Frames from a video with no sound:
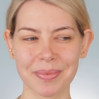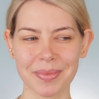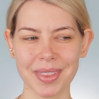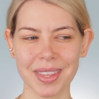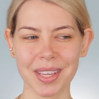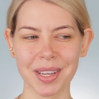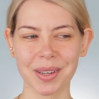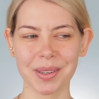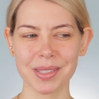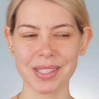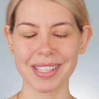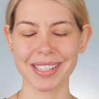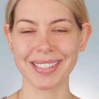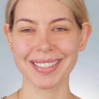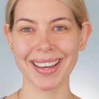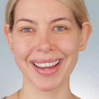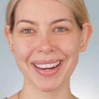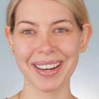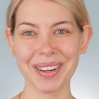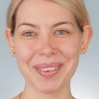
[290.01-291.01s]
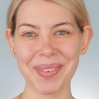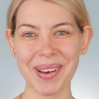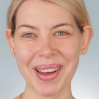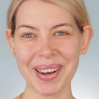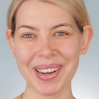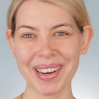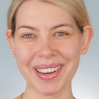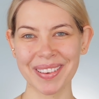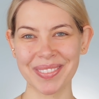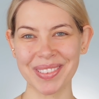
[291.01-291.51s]
feels excited
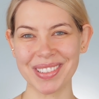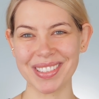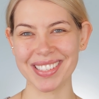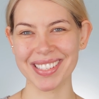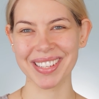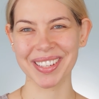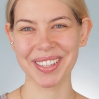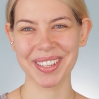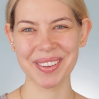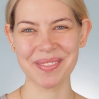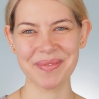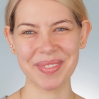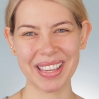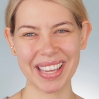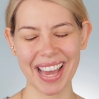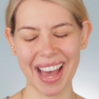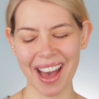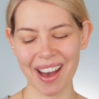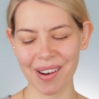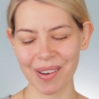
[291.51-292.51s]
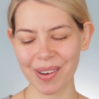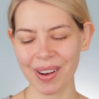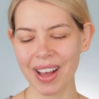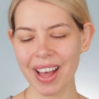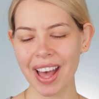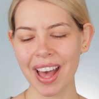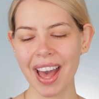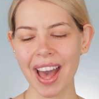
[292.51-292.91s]
about it if you just heard a meow.